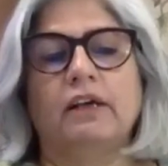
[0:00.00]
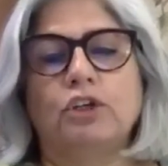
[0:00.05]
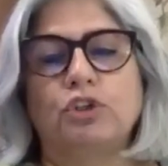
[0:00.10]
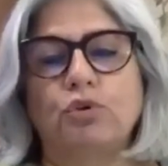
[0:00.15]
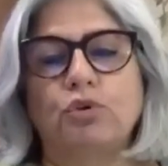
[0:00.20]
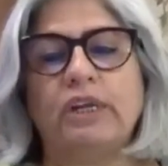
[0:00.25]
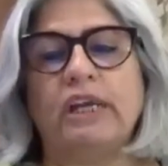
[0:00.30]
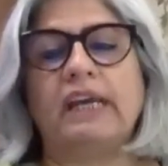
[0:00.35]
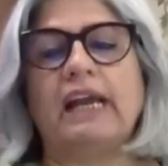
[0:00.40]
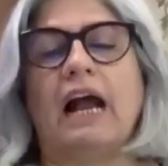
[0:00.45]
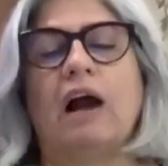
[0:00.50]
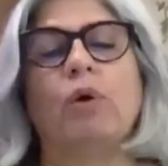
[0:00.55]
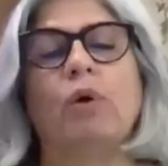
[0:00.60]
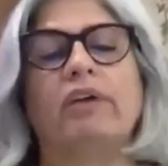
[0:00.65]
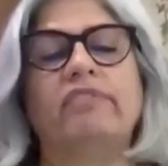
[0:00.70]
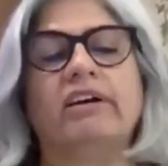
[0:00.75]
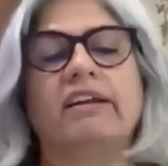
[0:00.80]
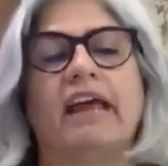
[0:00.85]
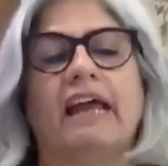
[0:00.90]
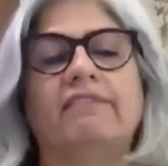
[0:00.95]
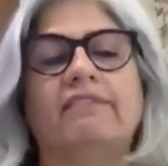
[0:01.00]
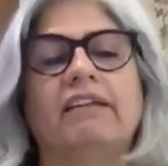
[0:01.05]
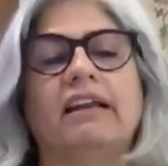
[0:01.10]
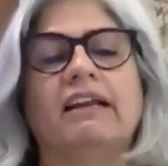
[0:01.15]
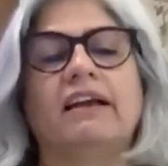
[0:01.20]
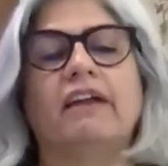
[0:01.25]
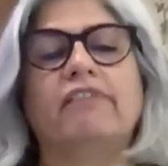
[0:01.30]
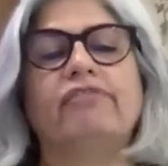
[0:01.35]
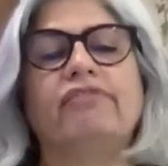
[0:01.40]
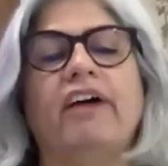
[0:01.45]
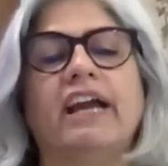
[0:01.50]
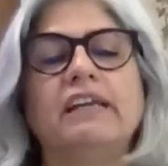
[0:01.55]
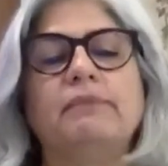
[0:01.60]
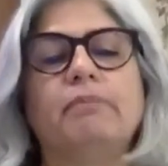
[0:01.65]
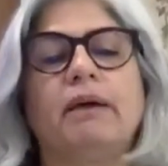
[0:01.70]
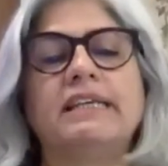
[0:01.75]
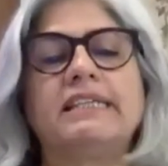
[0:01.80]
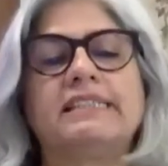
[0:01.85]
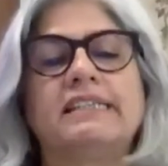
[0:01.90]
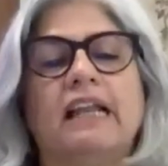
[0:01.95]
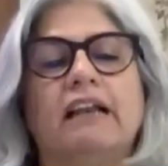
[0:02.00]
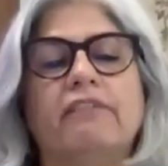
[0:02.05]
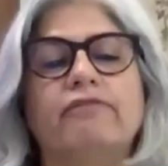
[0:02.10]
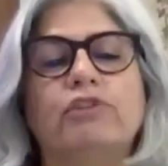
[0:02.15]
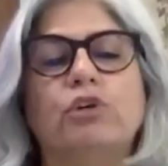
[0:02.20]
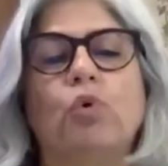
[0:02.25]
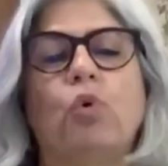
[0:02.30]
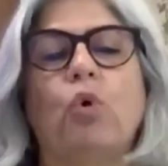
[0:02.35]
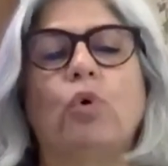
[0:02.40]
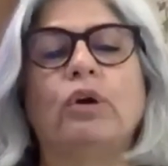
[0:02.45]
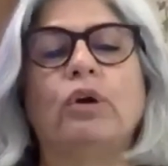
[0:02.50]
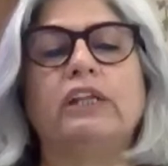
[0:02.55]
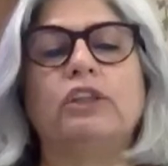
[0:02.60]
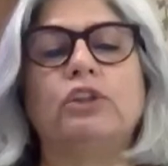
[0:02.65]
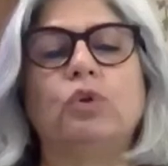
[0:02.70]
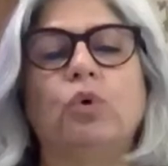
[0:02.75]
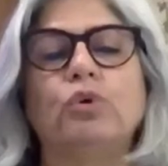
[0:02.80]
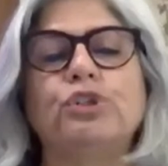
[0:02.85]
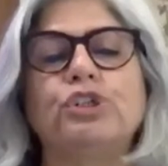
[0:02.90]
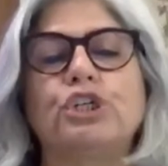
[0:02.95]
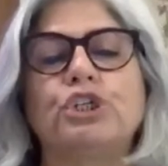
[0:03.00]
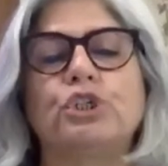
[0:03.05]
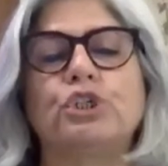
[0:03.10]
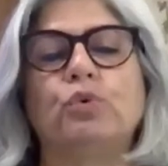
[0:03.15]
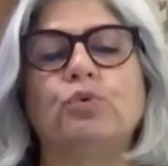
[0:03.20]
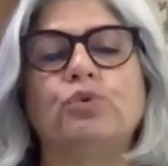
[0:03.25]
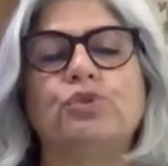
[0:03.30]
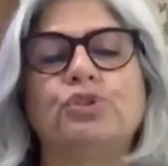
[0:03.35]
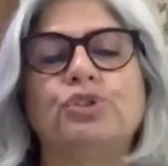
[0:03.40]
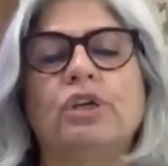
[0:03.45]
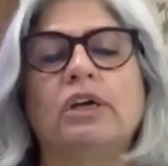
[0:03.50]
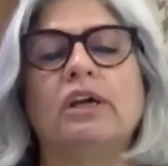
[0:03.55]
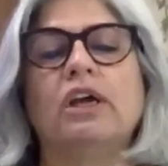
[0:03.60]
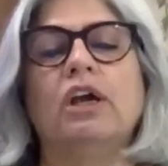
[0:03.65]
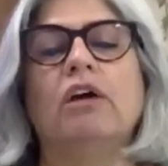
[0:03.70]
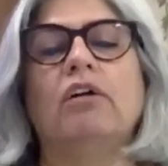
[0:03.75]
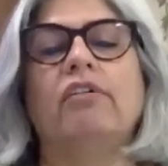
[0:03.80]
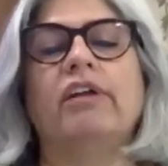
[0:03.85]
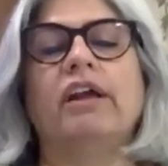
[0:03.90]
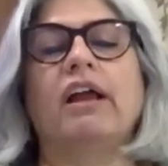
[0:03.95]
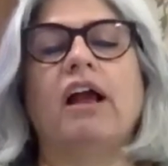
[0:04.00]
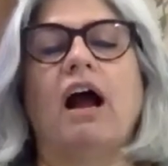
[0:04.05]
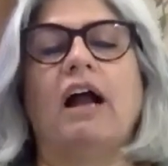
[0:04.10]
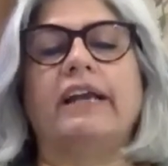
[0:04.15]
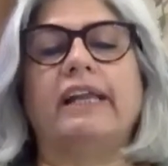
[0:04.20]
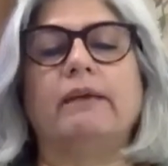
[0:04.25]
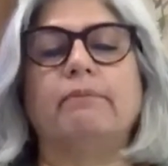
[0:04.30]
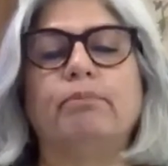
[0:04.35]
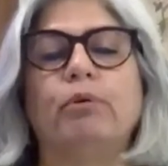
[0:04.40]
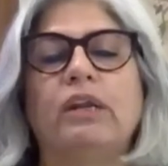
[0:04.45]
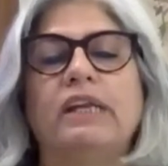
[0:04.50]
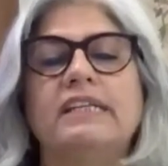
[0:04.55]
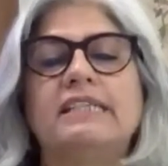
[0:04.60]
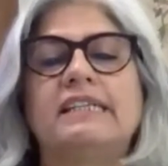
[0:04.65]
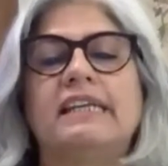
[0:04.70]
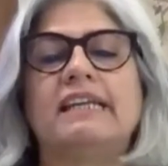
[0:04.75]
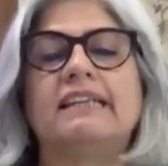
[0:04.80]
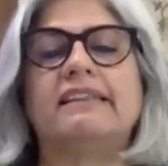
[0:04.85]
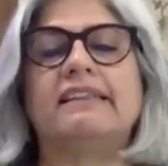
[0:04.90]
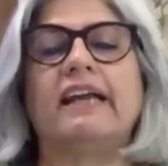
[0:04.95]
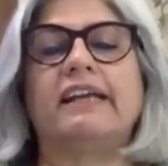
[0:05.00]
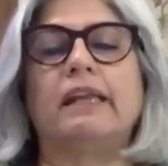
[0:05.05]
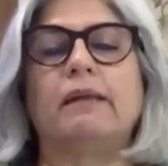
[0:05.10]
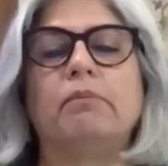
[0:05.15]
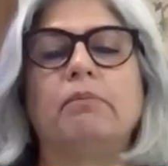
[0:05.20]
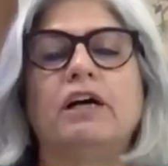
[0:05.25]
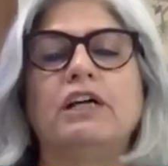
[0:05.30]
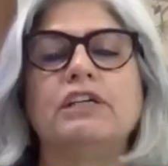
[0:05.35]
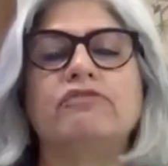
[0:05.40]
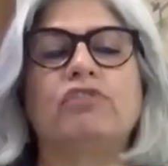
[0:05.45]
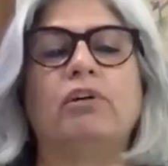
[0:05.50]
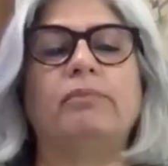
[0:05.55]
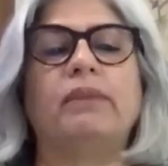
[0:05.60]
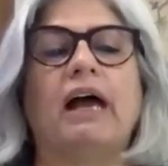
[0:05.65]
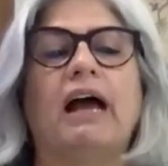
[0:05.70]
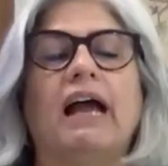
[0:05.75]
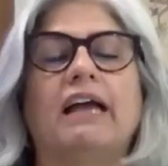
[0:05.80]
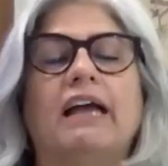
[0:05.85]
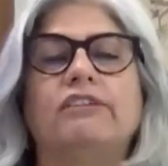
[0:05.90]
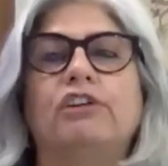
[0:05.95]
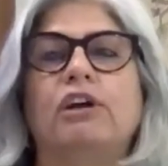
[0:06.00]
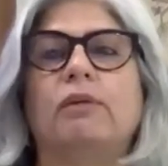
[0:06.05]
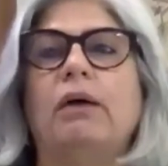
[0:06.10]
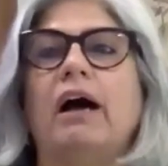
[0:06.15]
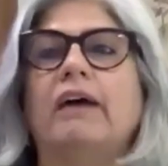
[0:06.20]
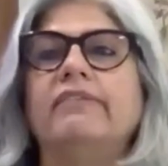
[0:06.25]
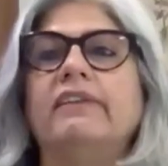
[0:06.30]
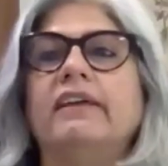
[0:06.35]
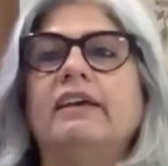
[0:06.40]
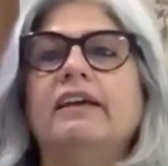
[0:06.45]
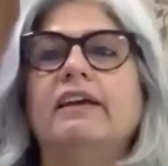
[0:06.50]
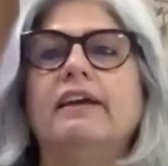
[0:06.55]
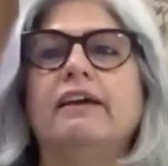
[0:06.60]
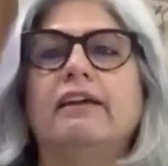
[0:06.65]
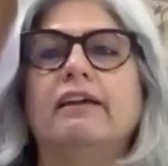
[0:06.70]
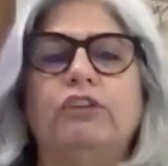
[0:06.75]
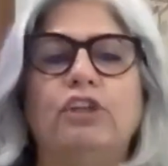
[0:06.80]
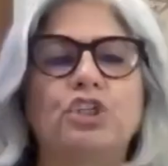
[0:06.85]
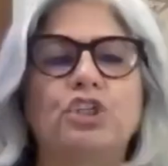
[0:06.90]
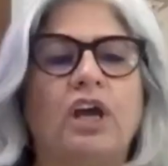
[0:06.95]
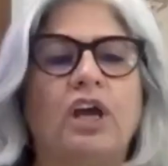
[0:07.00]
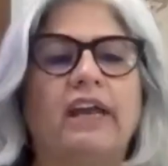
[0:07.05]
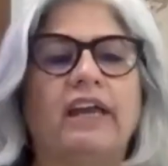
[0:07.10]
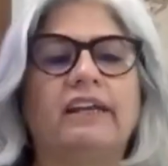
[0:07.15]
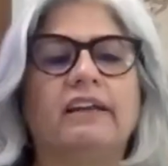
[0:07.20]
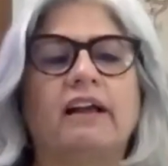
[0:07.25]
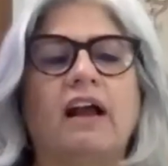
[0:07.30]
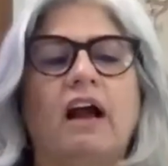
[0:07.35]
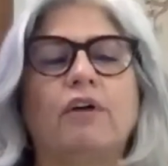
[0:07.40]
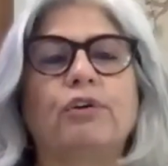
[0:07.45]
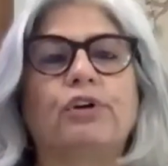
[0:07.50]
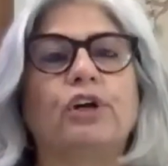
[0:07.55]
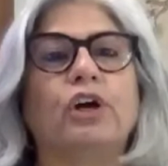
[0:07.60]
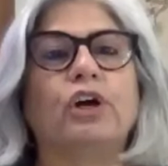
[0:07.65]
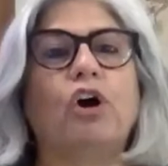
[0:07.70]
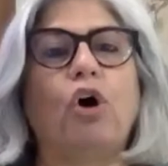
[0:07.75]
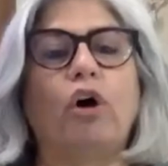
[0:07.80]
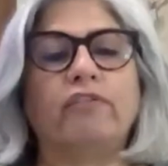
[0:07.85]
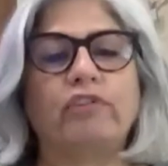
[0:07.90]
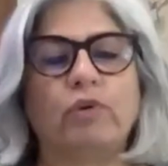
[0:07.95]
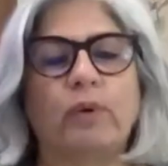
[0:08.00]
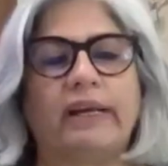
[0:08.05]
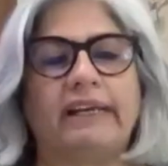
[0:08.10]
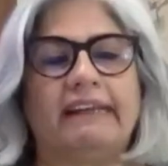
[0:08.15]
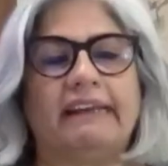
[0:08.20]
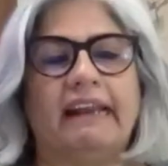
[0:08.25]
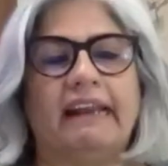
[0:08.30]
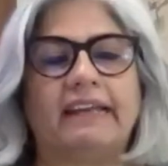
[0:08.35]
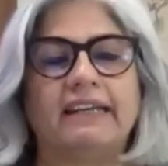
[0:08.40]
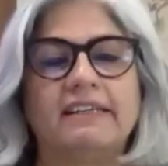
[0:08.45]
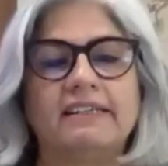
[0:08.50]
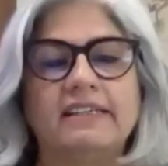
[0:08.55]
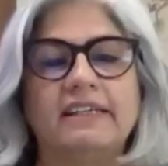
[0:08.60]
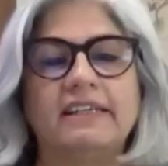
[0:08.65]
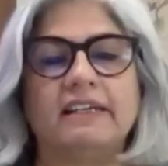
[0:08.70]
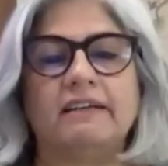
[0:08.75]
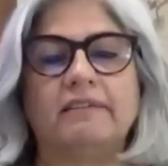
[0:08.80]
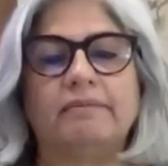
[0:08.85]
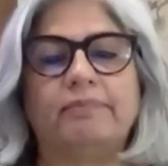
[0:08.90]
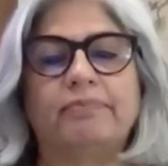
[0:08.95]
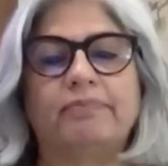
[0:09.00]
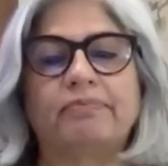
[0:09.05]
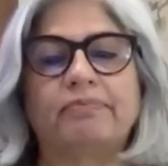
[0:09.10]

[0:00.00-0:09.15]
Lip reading: Today, however, I will confine myself to only those issues regarding policing that emerged from the Hyderabad Disha encounter of 2019.